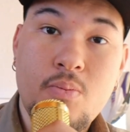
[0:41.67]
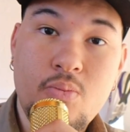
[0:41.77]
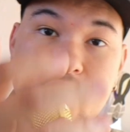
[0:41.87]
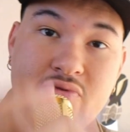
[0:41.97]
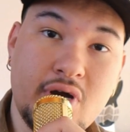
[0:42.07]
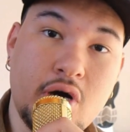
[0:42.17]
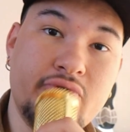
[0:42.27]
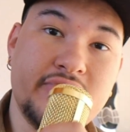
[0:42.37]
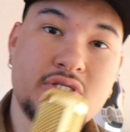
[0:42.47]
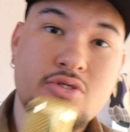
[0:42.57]
move it
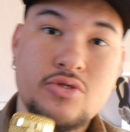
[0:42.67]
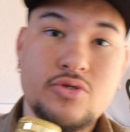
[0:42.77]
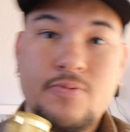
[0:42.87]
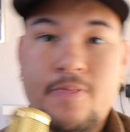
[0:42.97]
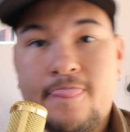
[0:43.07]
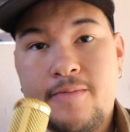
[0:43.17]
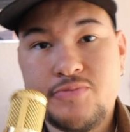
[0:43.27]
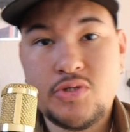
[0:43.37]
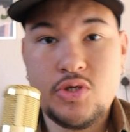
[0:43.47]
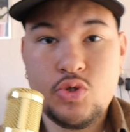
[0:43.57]
over to
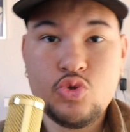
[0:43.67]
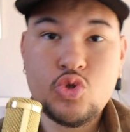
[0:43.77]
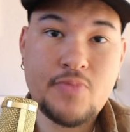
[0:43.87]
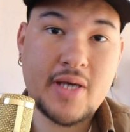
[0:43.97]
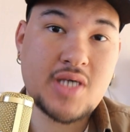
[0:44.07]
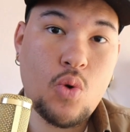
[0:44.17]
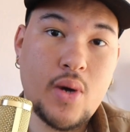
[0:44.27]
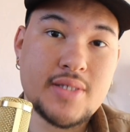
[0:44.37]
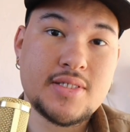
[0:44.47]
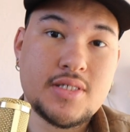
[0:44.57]
YouTube as I
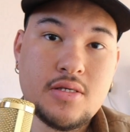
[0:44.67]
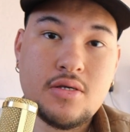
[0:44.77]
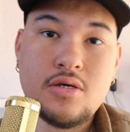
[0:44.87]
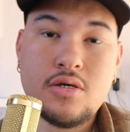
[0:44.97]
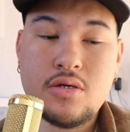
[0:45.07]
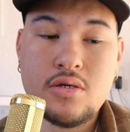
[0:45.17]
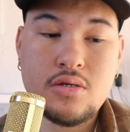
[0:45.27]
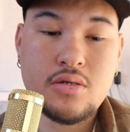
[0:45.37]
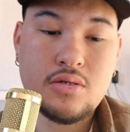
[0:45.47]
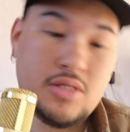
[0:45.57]
once
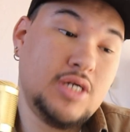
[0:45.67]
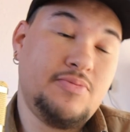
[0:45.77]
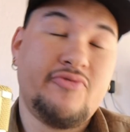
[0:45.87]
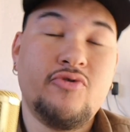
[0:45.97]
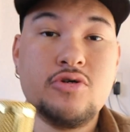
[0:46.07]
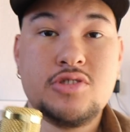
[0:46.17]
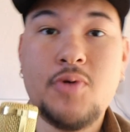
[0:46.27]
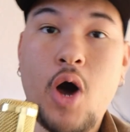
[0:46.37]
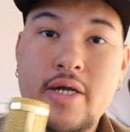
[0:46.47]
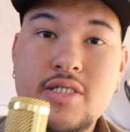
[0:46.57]
did before, to
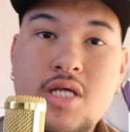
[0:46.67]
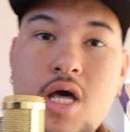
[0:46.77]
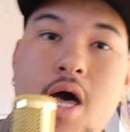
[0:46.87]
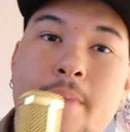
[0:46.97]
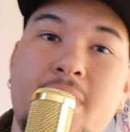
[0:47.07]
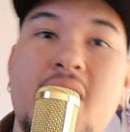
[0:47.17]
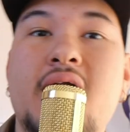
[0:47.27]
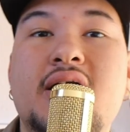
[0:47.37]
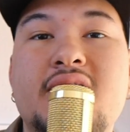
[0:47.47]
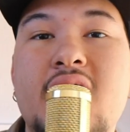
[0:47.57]
be honest. But
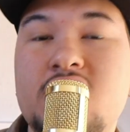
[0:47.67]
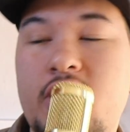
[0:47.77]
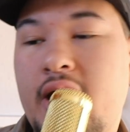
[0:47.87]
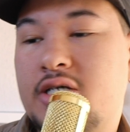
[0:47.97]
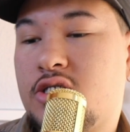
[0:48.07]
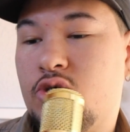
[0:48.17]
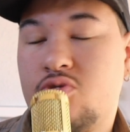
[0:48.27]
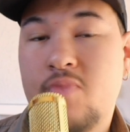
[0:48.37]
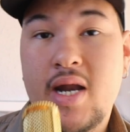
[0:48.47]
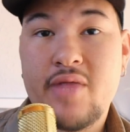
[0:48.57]
I think that's not an
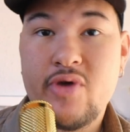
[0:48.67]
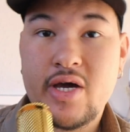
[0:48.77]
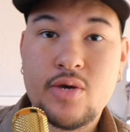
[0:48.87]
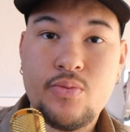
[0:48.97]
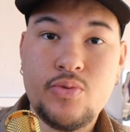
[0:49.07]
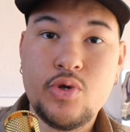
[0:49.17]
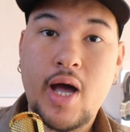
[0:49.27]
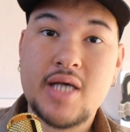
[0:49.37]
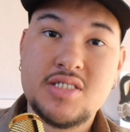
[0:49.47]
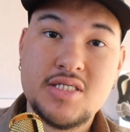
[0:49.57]
excuse, man. I think you
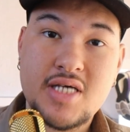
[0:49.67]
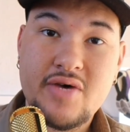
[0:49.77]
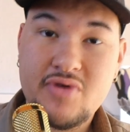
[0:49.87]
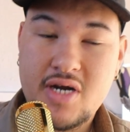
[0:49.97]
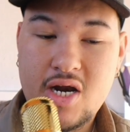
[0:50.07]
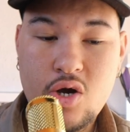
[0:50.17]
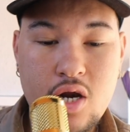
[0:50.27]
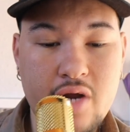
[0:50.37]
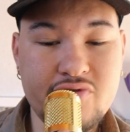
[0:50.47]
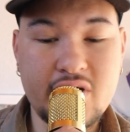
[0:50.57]
guys deserve it, and I know a
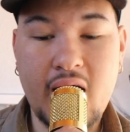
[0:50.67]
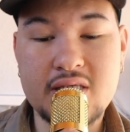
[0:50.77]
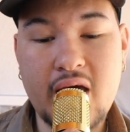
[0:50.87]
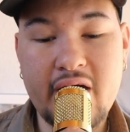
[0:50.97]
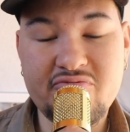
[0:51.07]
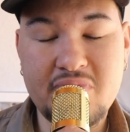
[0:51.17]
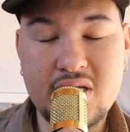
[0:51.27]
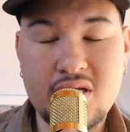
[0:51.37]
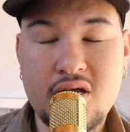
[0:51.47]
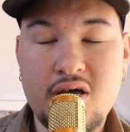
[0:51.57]
lot of you guys have
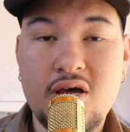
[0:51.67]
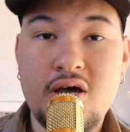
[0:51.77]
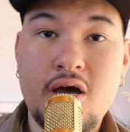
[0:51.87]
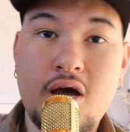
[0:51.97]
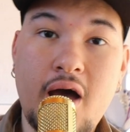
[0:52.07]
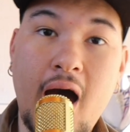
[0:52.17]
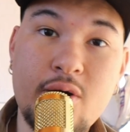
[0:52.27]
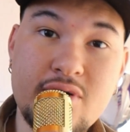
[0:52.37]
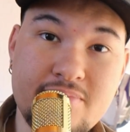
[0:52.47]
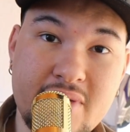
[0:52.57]
been
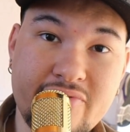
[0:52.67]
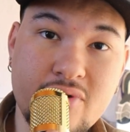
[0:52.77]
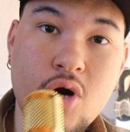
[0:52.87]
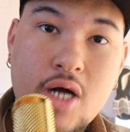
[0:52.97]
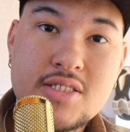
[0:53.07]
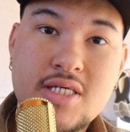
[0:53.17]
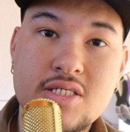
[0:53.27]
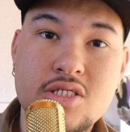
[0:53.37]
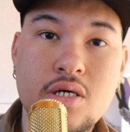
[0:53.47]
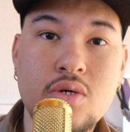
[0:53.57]
hounding me for
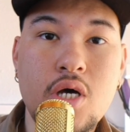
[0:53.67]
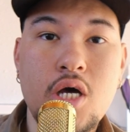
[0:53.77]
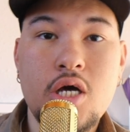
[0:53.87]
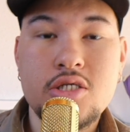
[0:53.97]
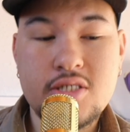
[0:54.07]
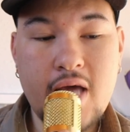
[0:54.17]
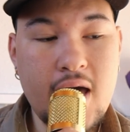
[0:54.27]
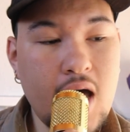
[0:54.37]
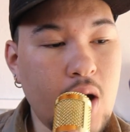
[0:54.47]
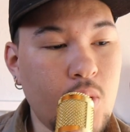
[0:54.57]
content. So
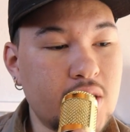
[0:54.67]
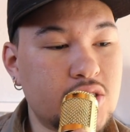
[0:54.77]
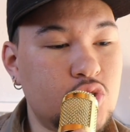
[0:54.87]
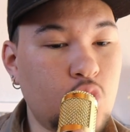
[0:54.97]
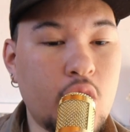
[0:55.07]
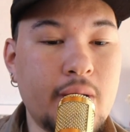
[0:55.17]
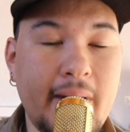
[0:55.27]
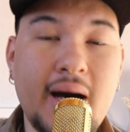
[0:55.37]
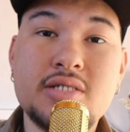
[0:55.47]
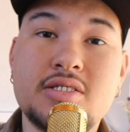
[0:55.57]
today I wanted to talk
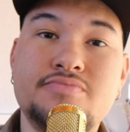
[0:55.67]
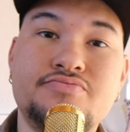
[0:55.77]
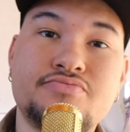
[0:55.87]
about